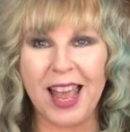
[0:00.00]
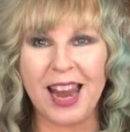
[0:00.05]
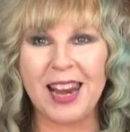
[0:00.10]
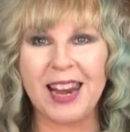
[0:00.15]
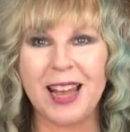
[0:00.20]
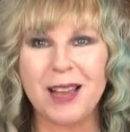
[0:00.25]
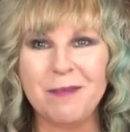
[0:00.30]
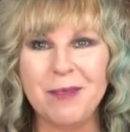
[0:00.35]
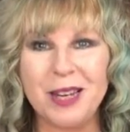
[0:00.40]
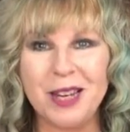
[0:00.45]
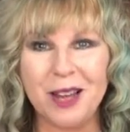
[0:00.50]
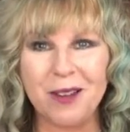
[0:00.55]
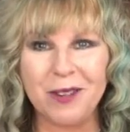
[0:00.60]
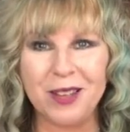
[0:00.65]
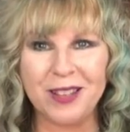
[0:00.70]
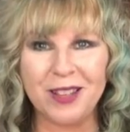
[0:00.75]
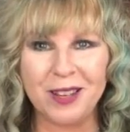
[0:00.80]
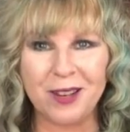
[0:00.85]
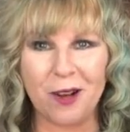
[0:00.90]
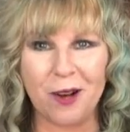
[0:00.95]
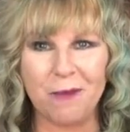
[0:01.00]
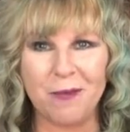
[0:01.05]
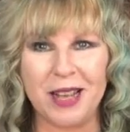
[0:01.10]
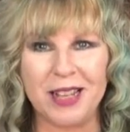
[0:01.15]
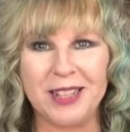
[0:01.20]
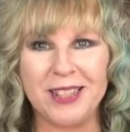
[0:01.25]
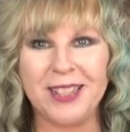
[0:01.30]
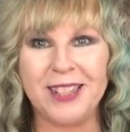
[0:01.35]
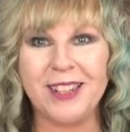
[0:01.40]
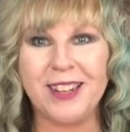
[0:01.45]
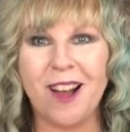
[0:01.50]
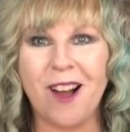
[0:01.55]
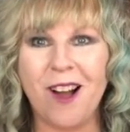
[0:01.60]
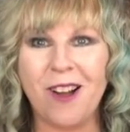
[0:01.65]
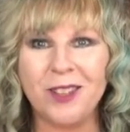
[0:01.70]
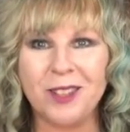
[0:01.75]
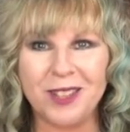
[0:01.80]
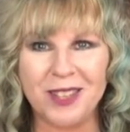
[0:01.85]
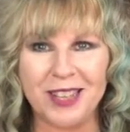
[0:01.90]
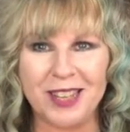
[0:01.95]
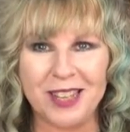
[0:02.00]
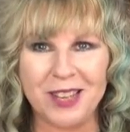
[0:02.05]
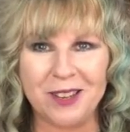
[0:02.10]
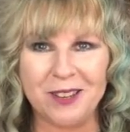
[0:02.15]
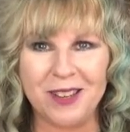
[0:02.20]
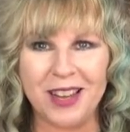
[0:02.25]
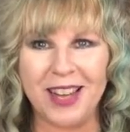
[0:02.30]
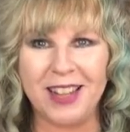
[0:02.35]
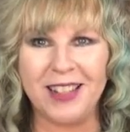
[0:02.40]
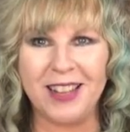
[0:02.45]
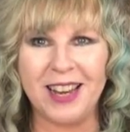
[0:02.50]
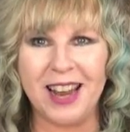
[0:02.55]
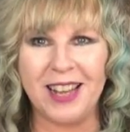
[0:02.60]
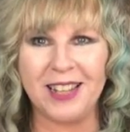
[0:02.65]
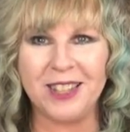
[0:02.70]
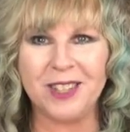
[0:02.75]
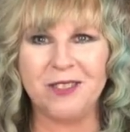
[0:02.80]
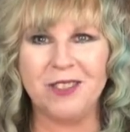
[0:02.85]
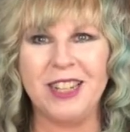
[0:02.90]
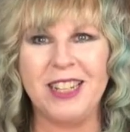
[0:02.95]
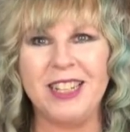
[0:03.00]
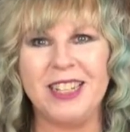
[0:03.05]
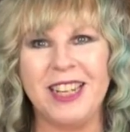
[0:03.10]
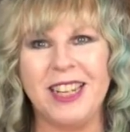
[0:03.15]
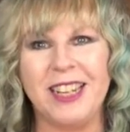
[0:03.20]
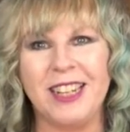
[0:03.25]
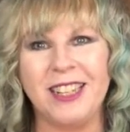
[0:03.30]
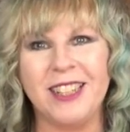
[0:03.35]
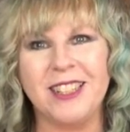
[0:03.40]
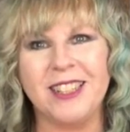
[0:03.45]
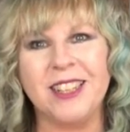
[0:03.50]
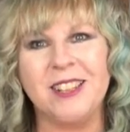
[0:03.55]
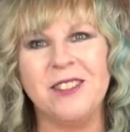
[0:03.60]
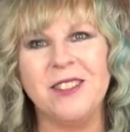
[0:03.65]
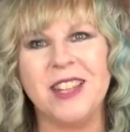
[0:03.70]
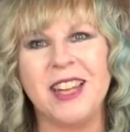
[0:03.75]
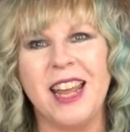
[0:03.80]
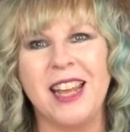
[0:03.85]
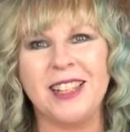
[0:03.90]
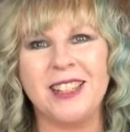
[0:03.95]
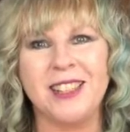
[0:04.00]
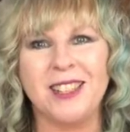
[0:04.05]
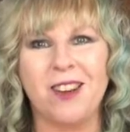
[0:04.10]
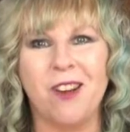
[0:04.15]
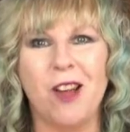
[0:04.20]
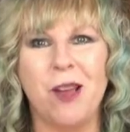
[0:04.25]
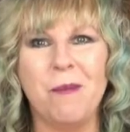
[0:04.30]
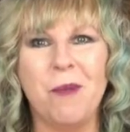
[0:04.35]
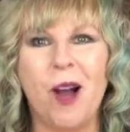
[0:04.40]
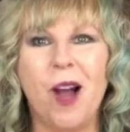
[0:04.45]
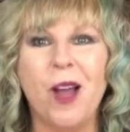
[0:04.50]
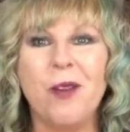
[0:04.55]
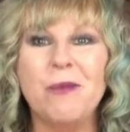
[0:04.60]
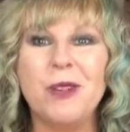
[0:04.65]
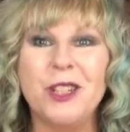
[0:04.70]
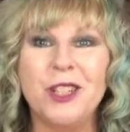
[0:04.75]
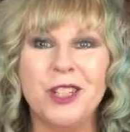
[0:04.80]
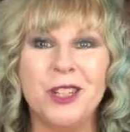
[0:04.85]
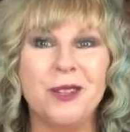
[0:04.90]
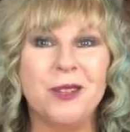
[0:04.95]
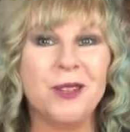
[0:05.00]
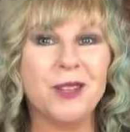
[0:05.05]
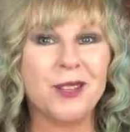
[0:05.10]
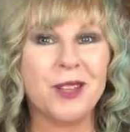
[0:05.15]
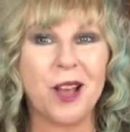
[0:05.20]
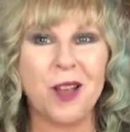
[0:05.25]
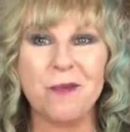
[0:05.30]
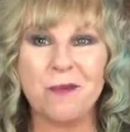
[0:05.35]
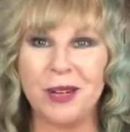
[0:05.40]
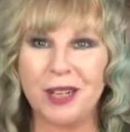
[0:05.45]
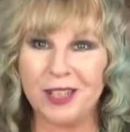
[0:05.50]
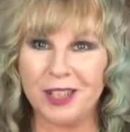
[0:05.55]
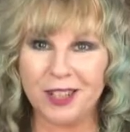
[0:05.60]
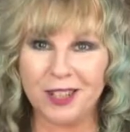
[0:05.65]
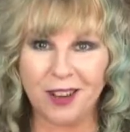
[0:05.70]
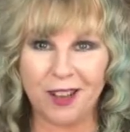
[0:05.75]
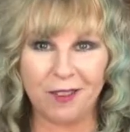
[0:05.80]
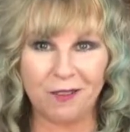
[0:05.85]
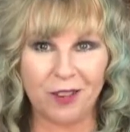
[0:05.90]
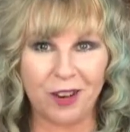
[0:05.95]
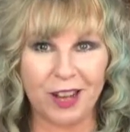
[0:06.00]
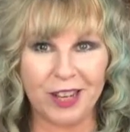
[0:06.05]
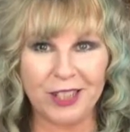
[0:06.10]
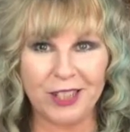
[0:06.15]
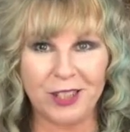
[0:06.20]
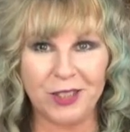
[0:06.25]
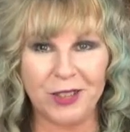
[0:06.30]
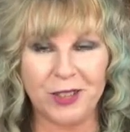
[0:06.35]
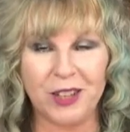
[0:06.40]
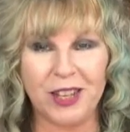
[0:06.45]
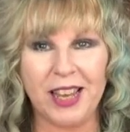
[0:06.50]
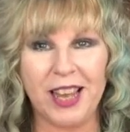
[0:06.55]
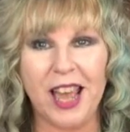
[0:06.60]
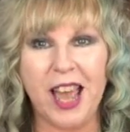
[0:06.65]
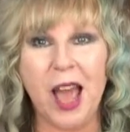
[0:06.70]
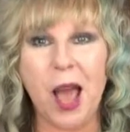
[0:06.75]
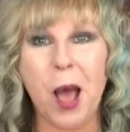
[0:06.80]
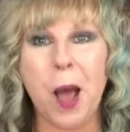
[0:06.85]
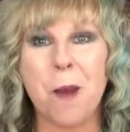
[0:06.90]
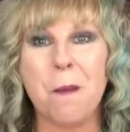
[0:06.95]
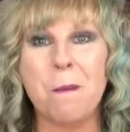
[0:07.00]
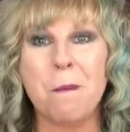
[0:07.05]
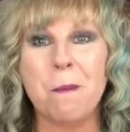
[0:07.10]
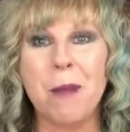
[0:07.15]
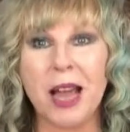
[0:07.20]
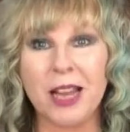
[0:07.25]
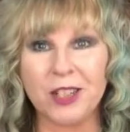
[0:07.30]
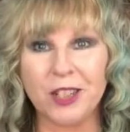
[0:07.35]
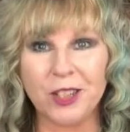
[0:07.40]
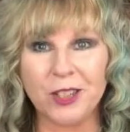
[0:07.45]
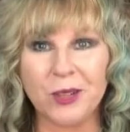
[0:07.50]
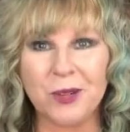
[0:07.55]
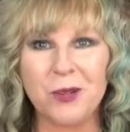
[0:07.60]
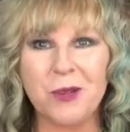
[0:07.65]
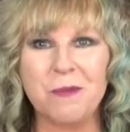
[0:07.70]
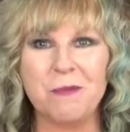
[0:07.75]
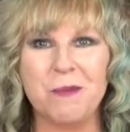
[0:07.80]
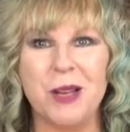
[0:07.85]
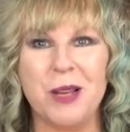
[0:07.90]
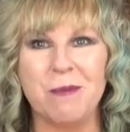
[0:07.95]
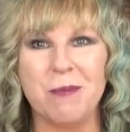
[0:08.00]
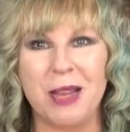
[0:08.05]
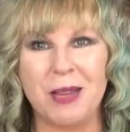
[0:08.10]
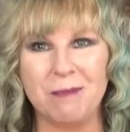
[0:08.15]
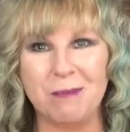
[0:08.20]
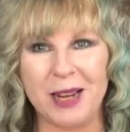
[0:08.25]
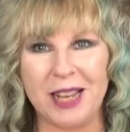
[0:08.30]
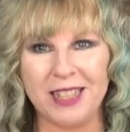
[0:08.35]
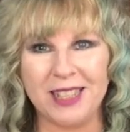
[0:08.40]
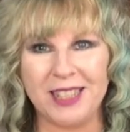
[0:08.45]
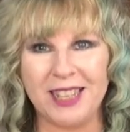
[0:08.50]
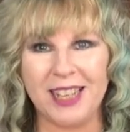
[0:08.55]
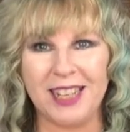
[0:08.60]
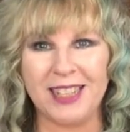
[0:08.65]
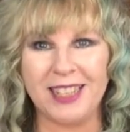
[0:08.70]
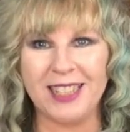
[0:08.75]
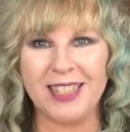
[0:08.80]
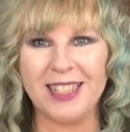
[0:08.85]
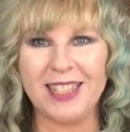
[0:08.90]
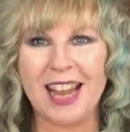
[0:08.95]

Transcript: Let me know in the comments and I'll see you in the next reading. Until the next time, I wish you so much love, light, joy, and magical mermaid blessings.